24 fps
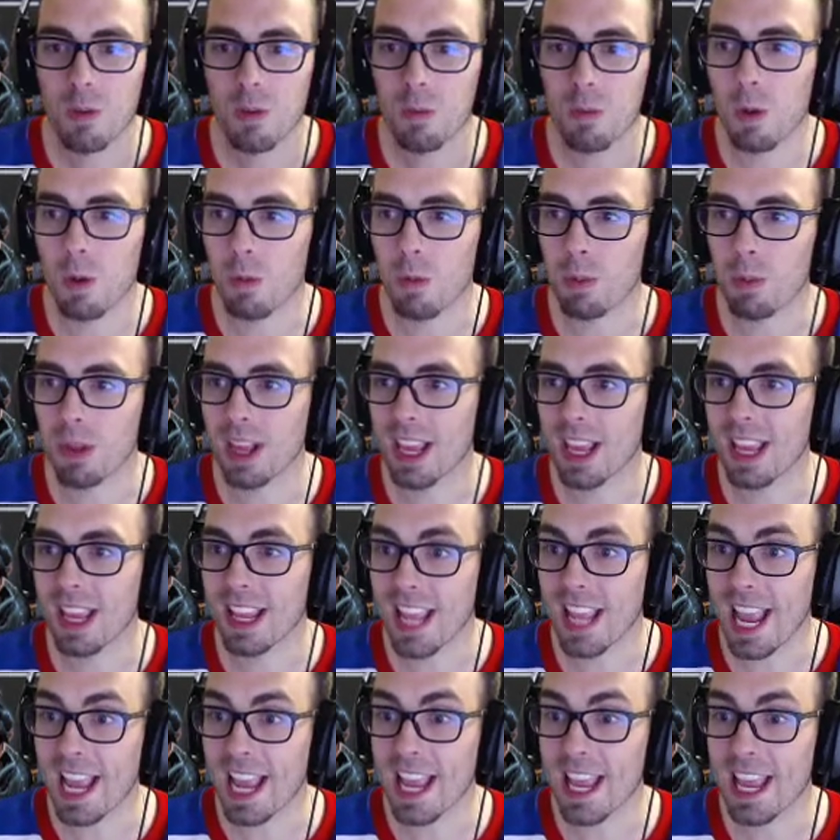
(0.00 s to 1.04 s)
We were
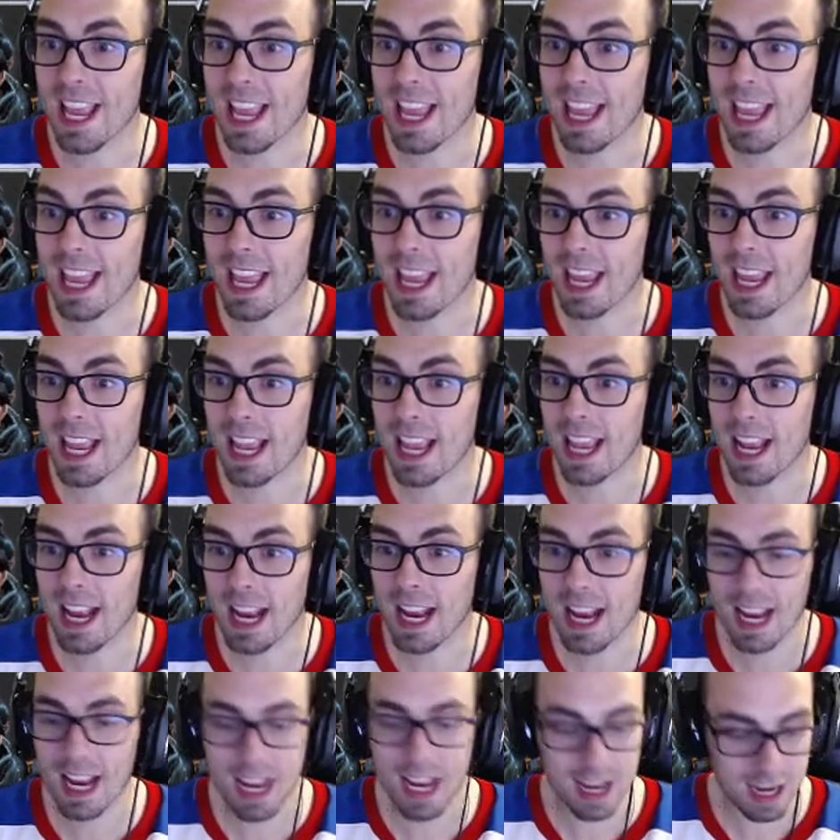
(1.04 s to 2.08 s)
playing
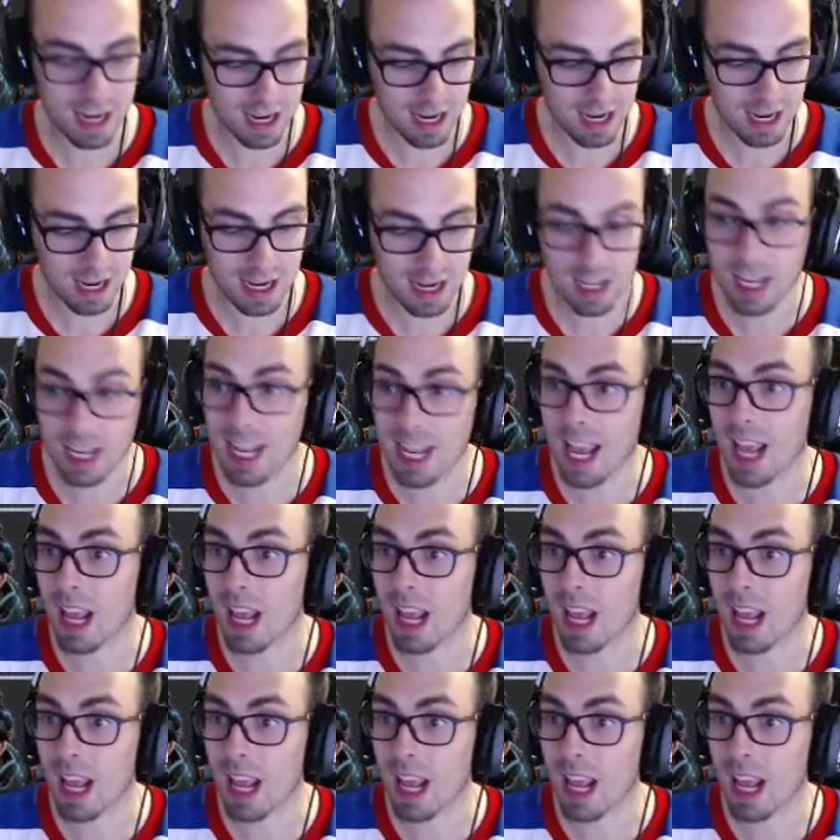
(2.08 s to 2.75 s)
any